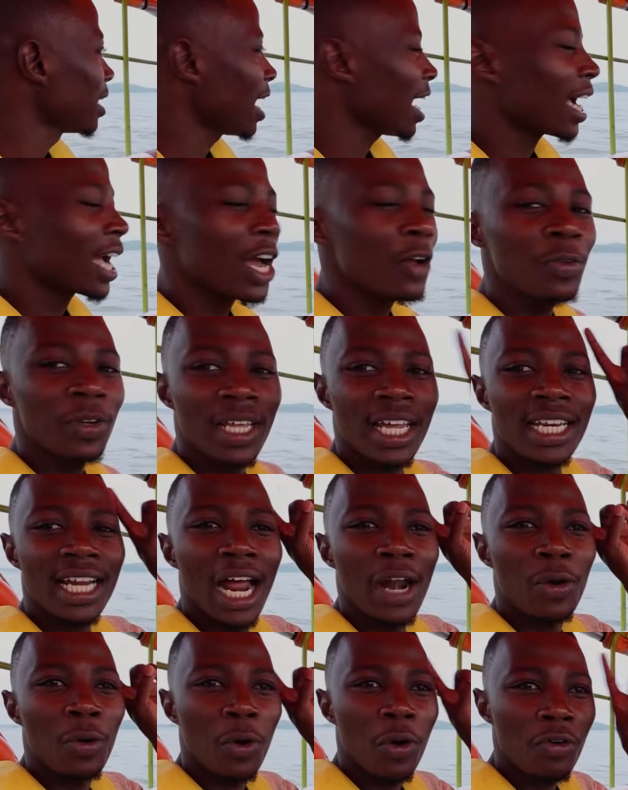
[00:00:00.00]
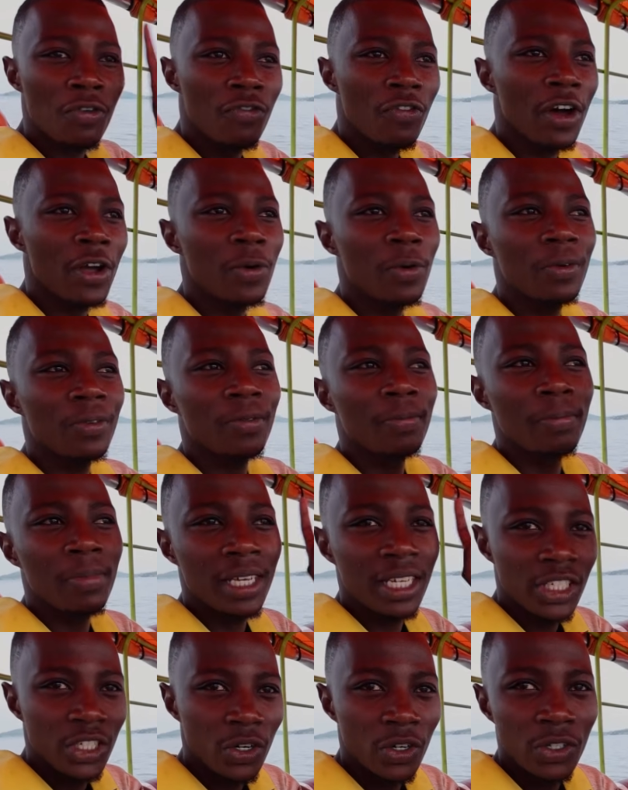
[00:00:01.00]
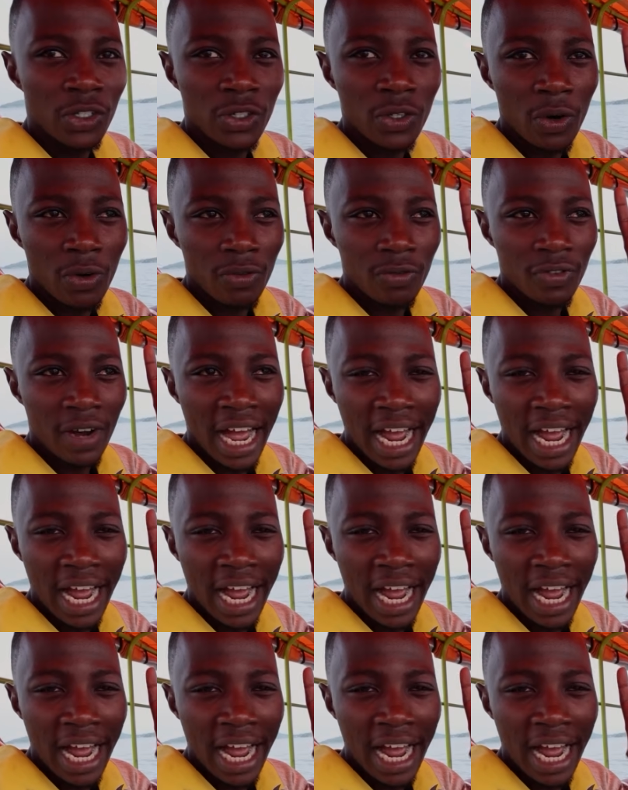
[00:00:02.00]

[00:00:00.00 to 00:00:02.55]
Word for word: A country that can offer you millions of